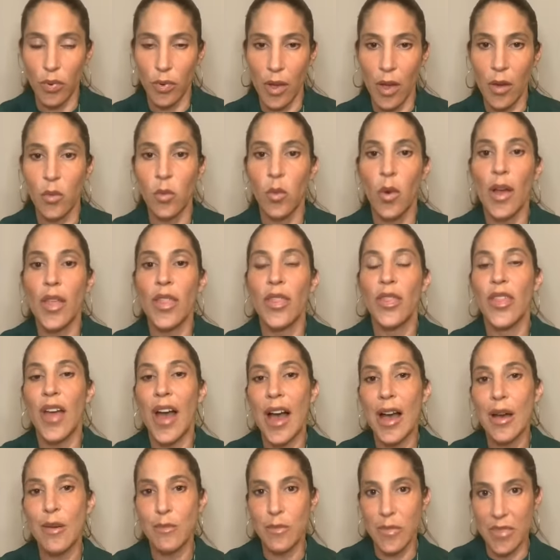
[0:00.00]
And what
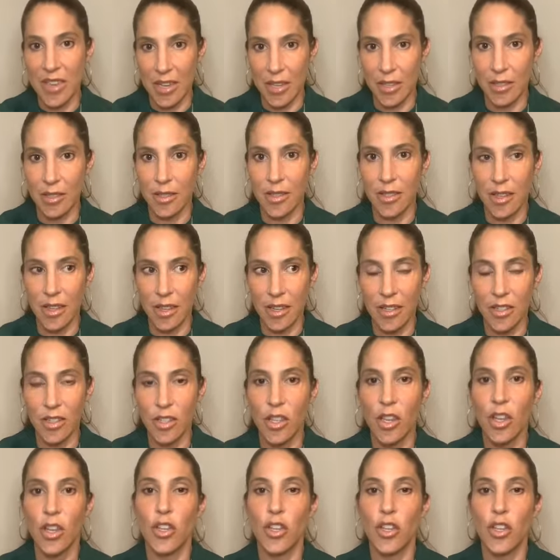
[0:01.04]
that means is